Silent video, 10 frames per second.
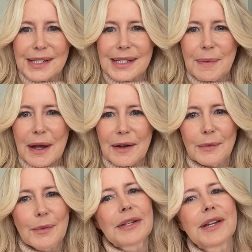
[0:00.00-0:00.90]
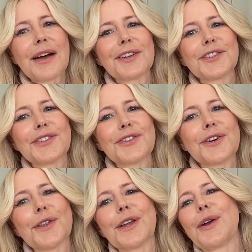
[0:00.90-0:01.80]
It's about when Donald right.
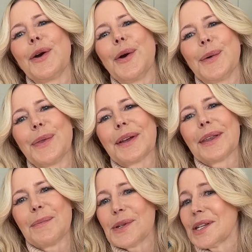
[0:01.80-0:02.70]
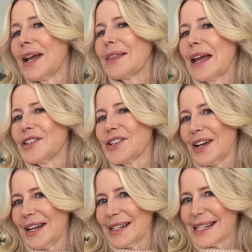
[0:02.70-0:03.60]
Sterling owned the Clippers and had that
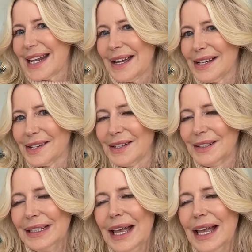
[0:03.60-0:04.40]
giant scandal.